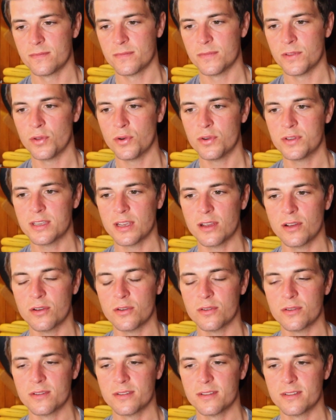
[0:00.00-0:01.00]
Notice
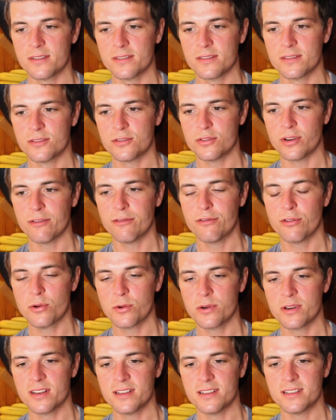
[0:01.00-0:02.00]
how
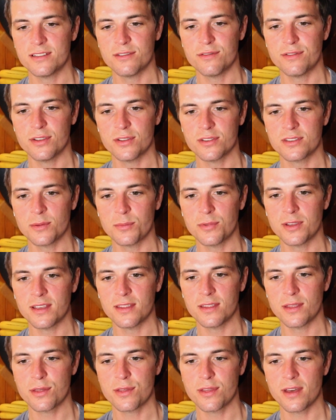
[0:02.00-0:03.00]
straightforward it is to feel something in
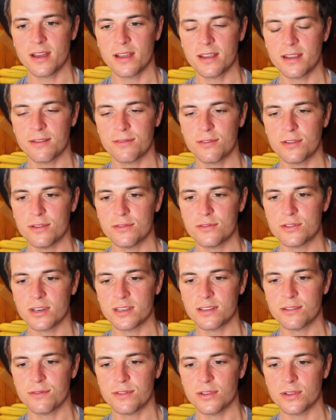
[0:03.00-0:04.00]
the thigh after you've
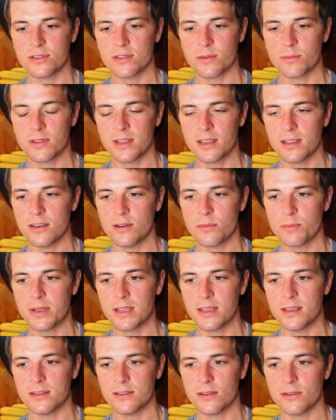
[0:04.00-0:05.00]
tried to feel something in your
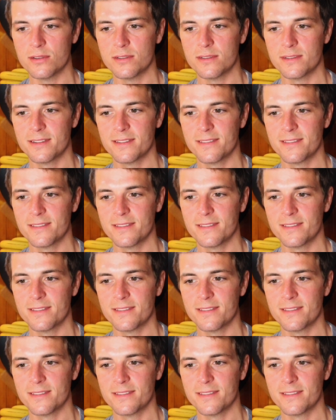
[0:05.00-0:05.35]
pinky toe.